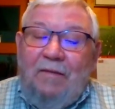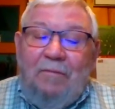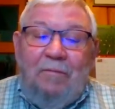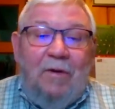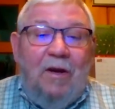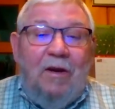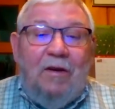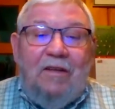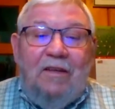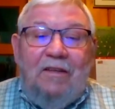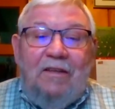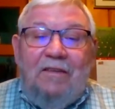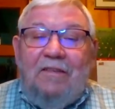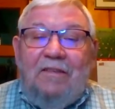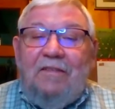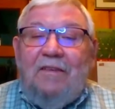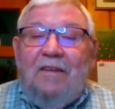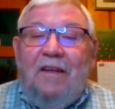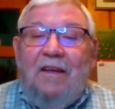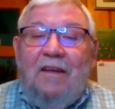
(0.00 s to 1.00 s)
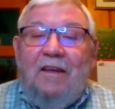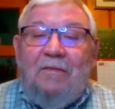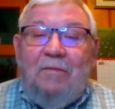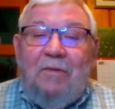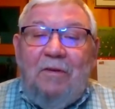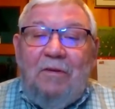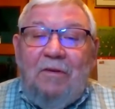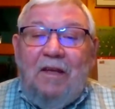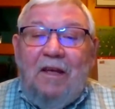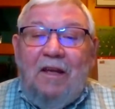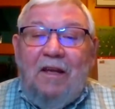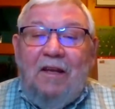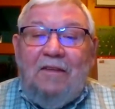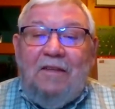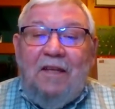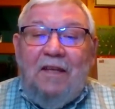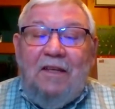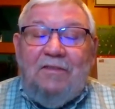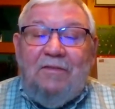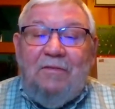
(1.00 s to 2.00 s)
Americans really got a
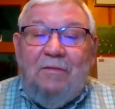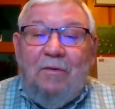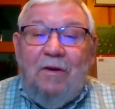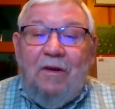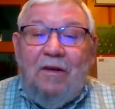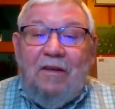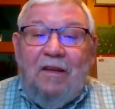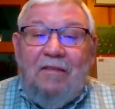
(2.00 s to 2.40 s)
taste for it,